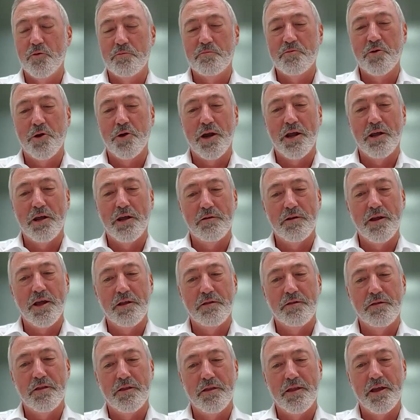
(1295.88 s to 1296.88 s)

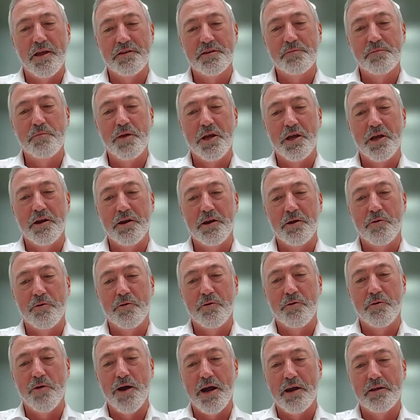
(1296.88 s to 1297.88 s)
footprint in this big
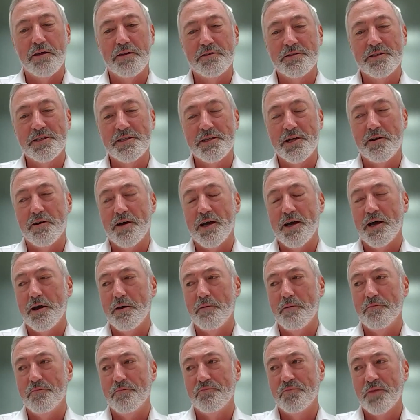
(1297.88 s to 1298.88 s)
integrated
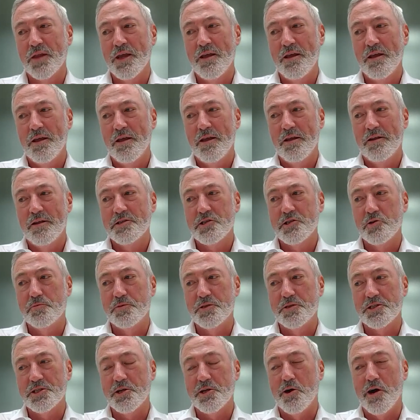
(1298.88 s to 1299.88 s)

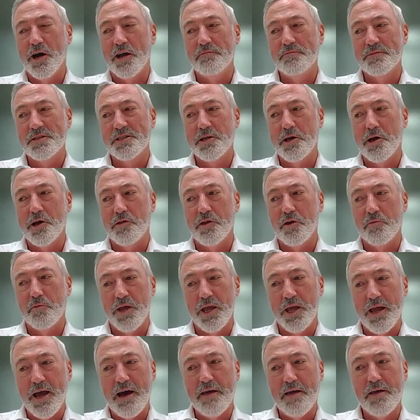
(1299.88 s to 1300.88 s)
super site. So there'll
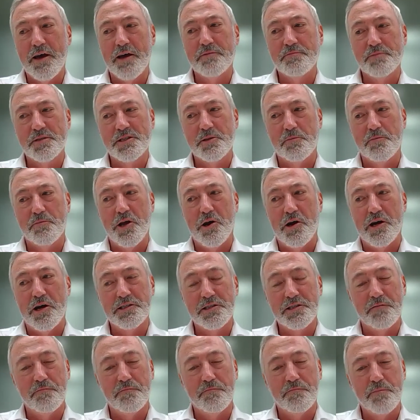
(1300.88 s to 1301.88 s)
be other
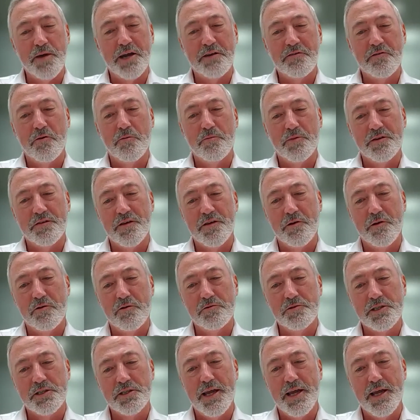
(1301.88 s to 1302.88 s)
suppliers of battery
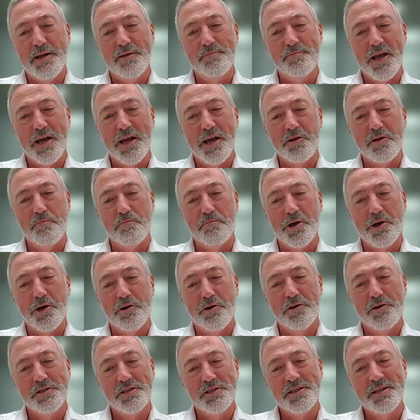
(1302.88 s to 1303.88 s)
materials there and
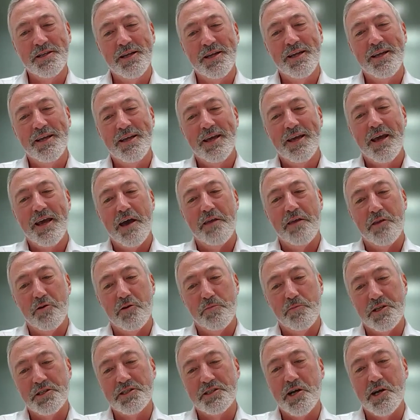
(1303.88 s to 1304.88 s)
components, and there'll
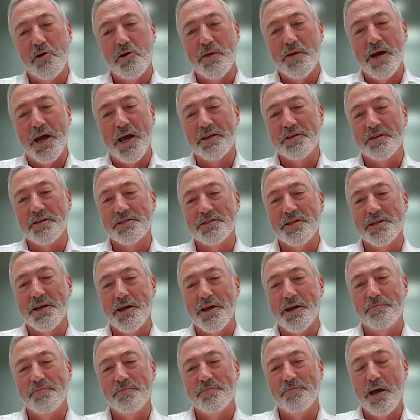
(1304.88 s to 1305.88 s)
be cell makers
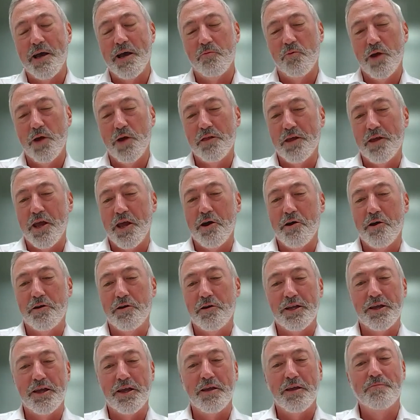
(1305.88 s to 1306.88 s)
there. And we're the
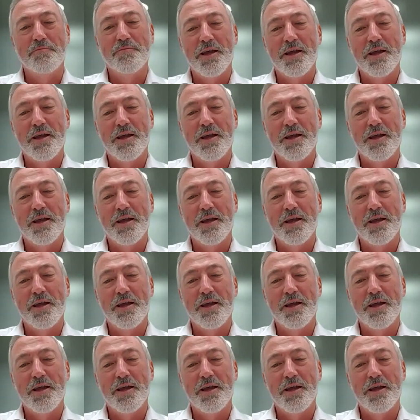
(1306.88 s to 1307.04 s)
only